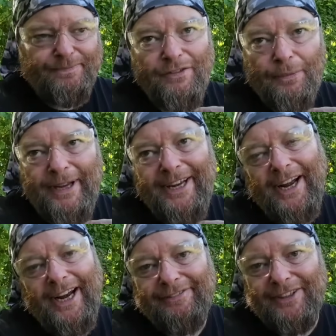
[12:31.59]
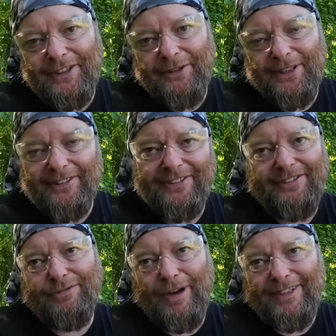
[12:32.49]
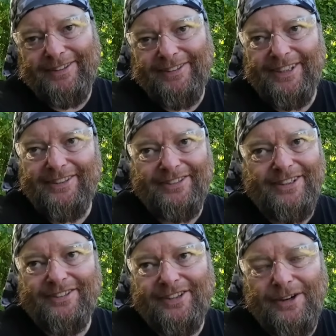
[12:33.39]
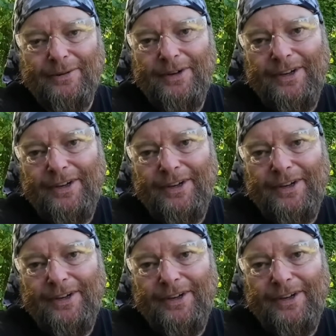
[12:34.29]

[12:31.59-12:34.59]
For me, I have to do this twice a season or so.